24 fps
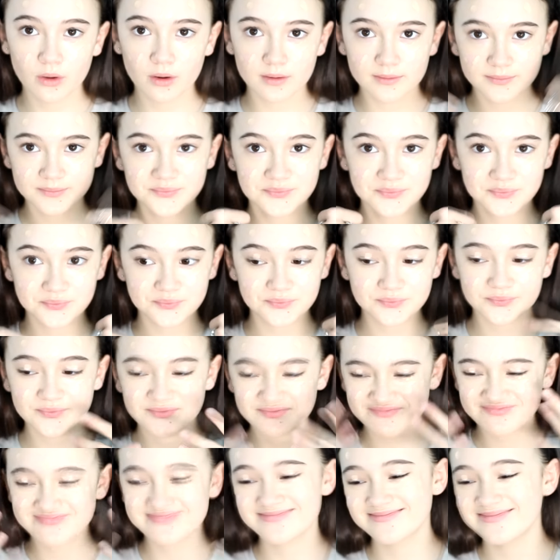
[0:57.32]

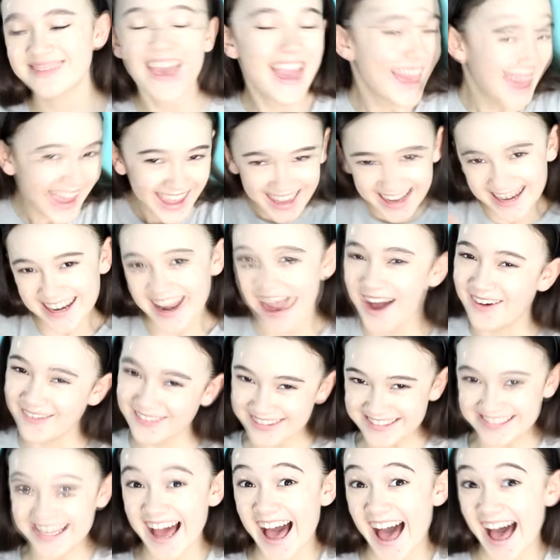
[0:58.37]
And now
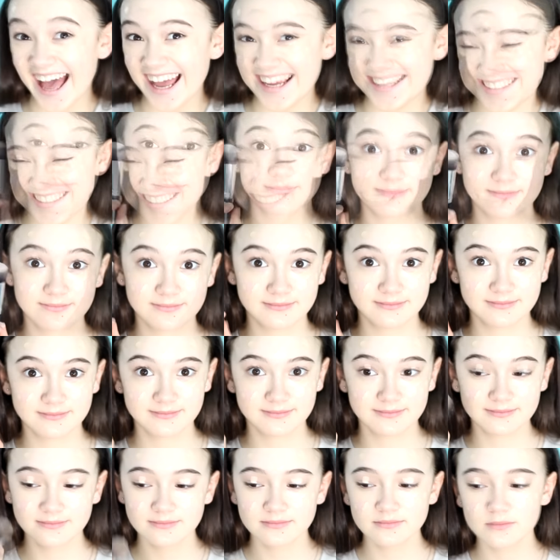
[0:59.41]
we're done!
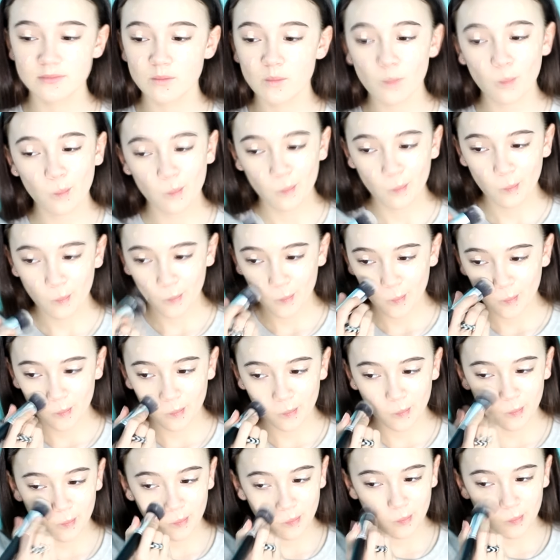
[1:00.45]
I am going to be
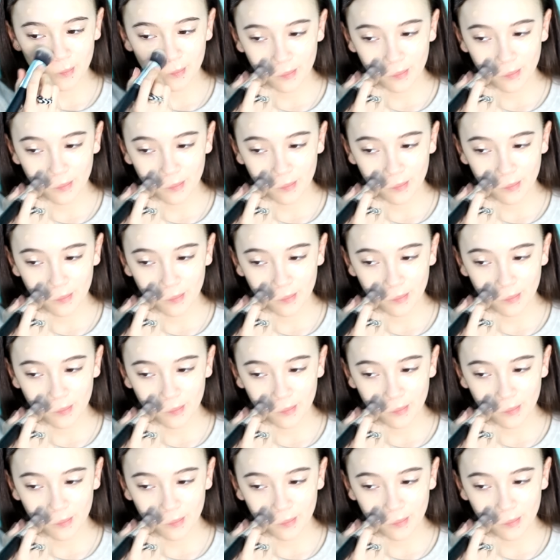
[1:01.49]
using the